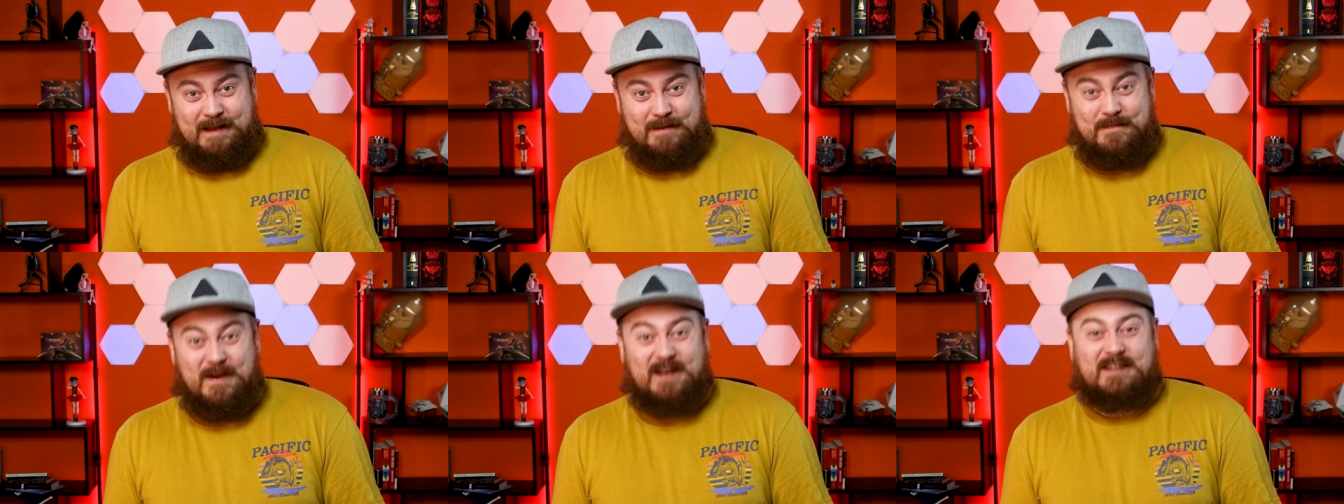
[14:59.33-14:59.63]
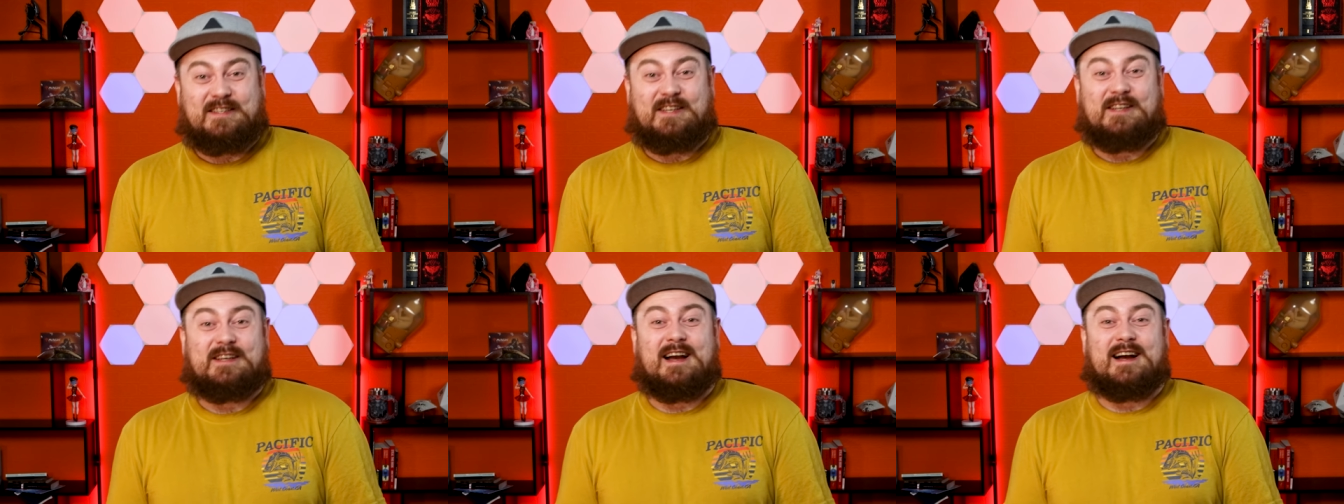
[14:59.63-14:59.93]

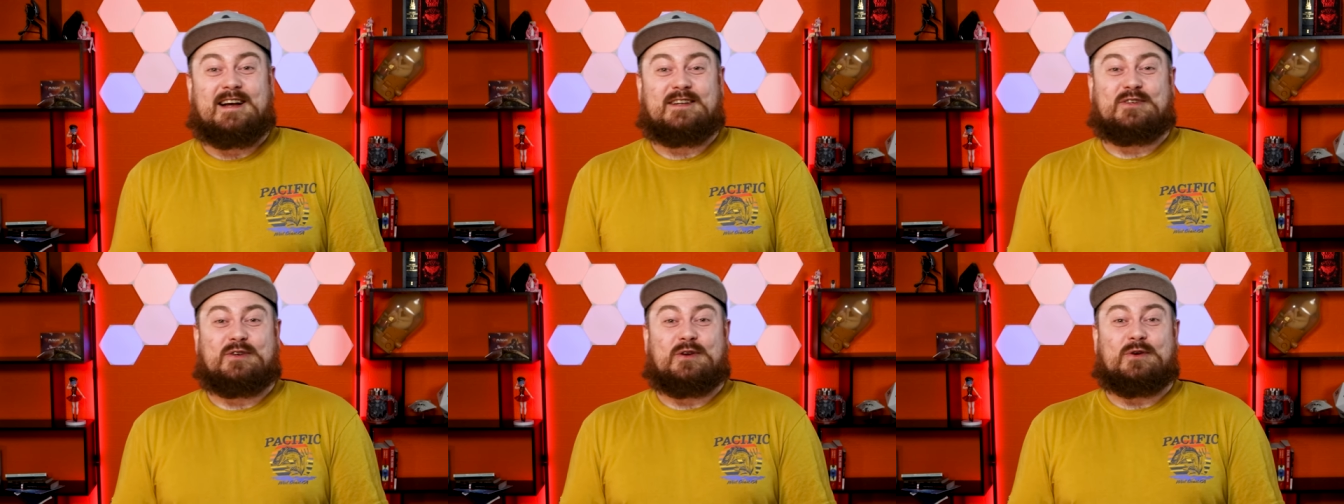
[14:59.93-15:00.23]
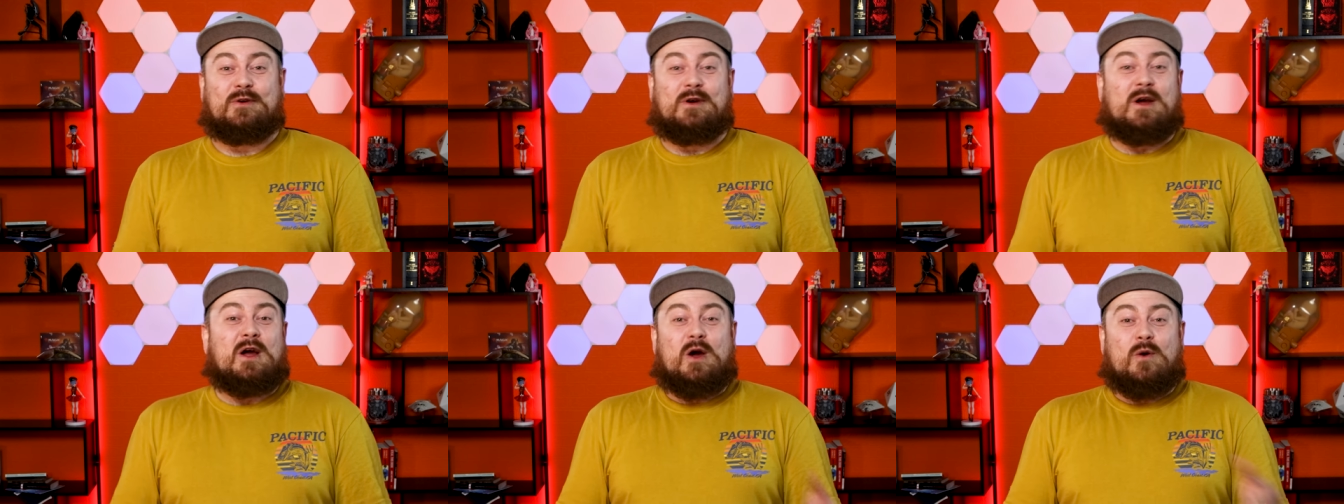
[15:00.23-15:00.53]

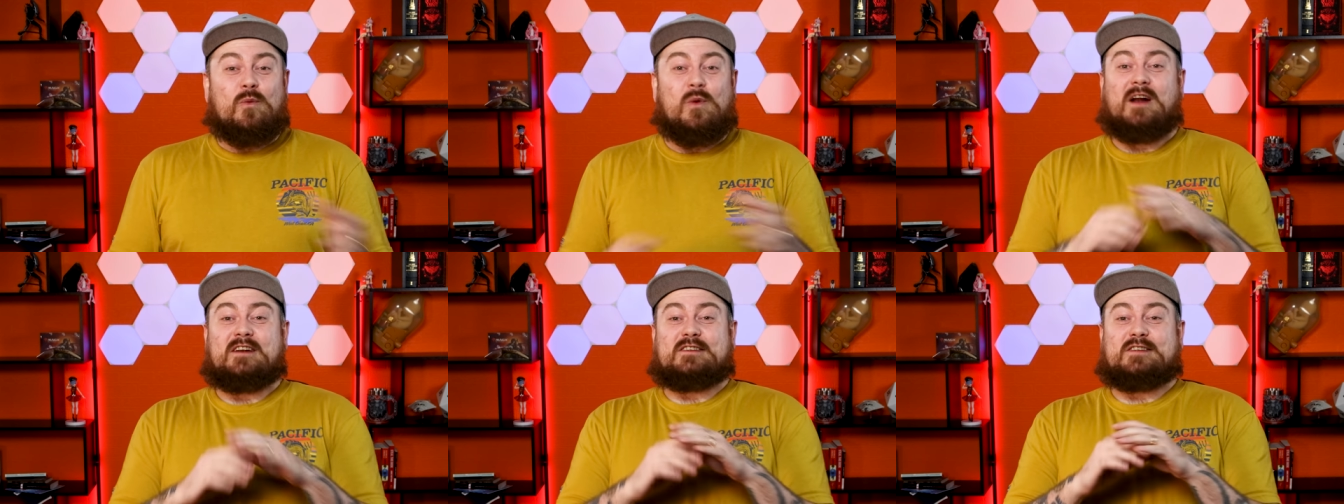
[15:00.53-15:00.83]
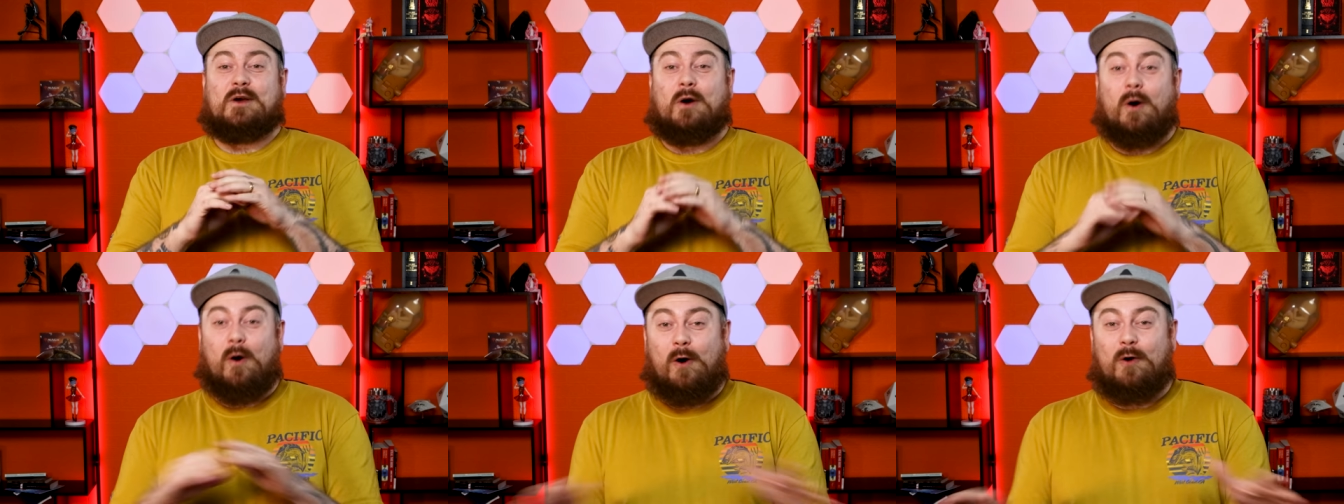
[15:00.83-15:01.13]
Mitsuyasu went
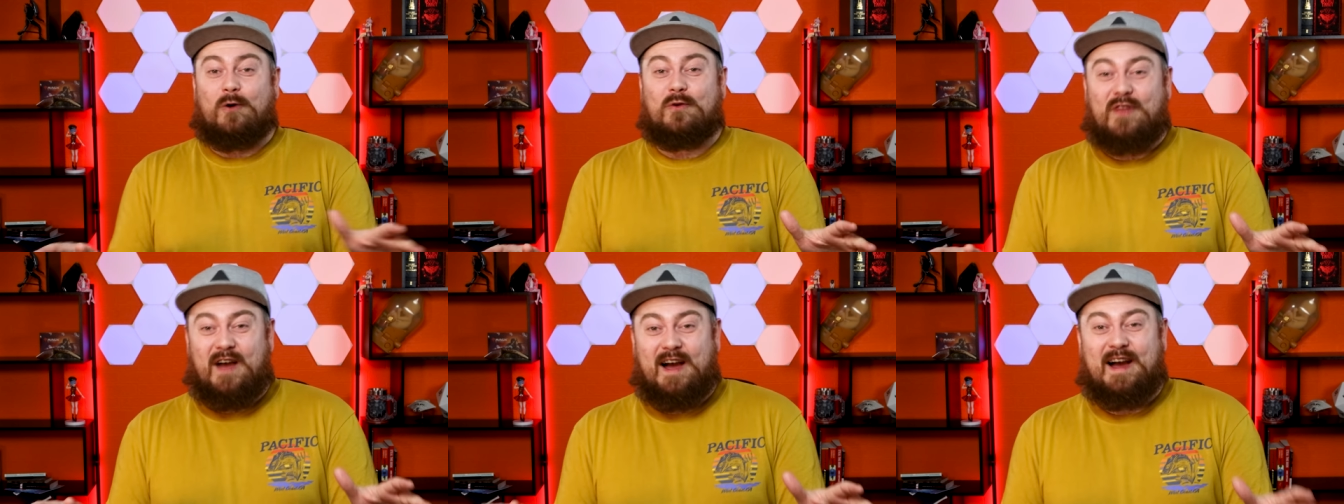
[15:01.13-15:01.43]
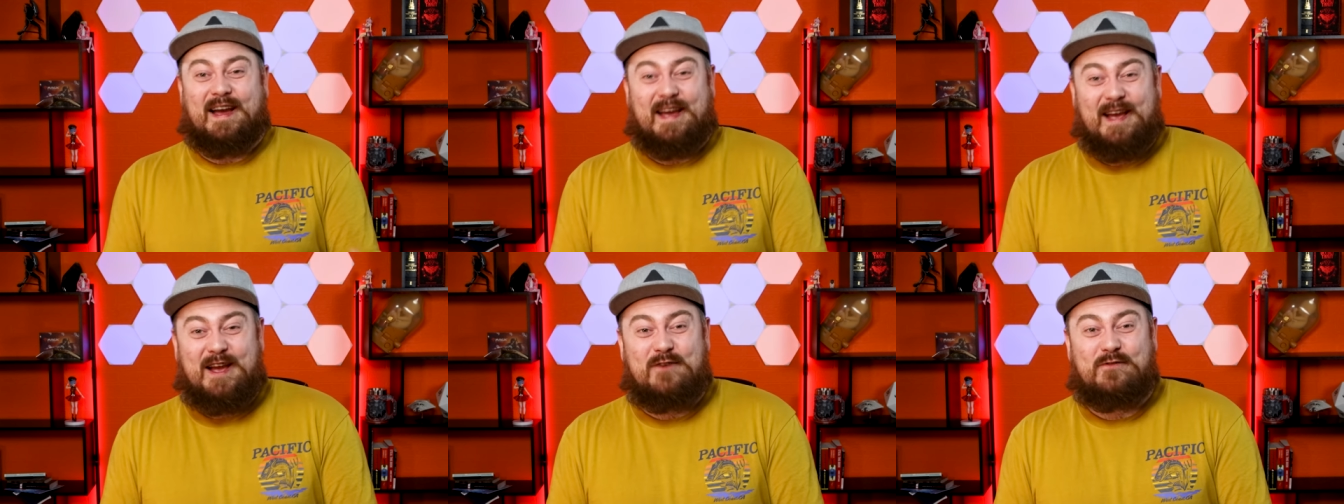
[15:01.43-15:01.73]
to all
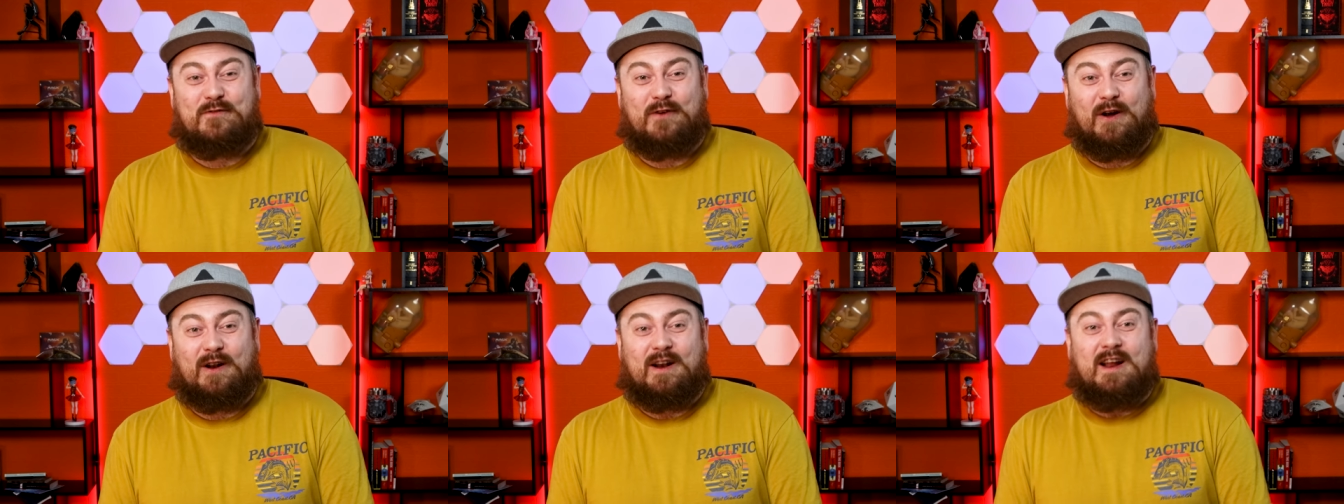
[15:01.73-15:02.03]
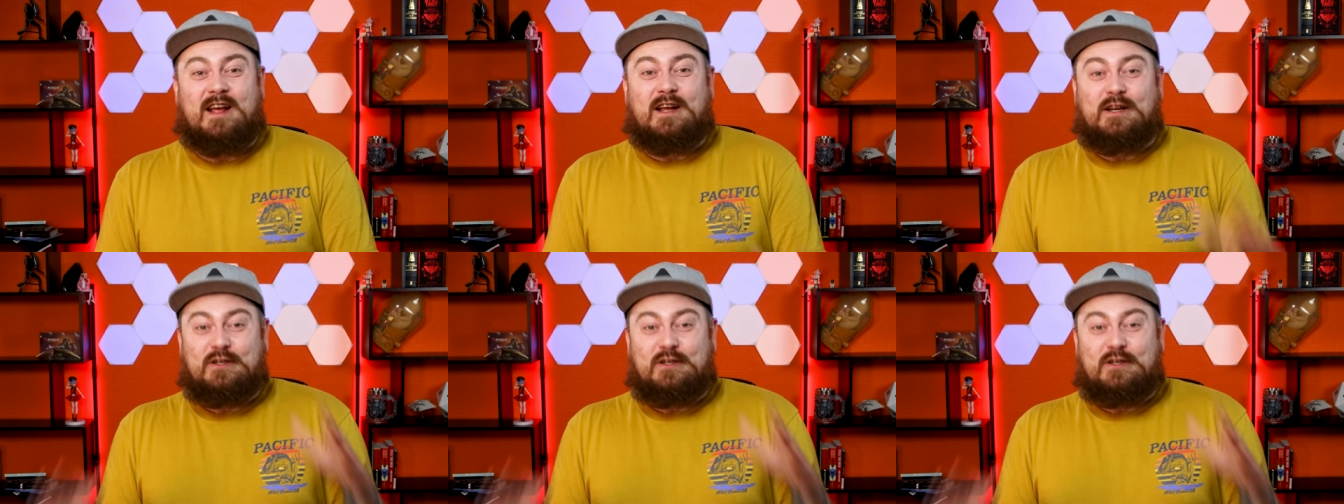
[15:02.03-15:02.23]
that effort